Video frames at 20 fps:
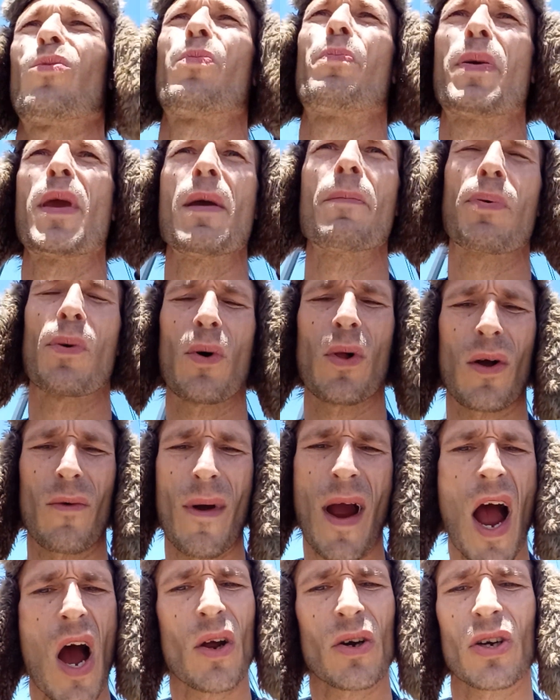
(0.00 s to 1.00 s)
people
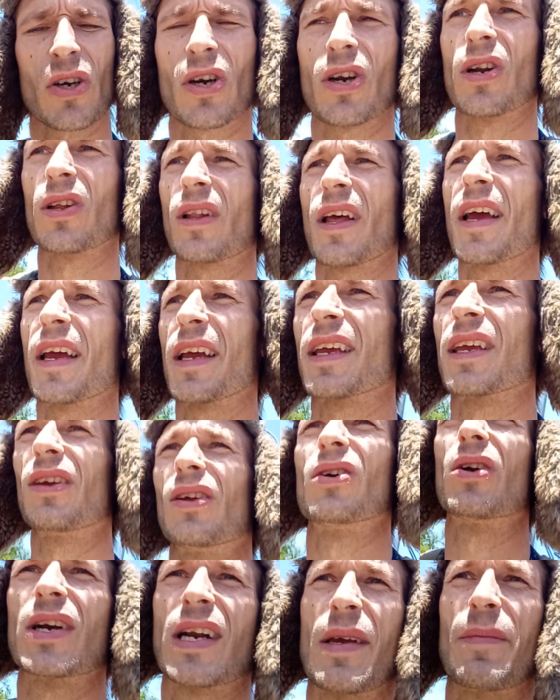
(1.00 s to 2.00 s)
around her,
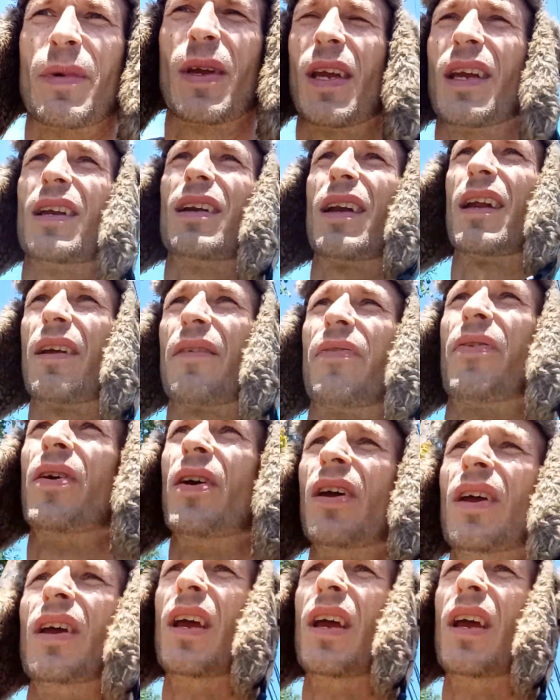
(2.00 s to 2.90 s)
you know what I mean, if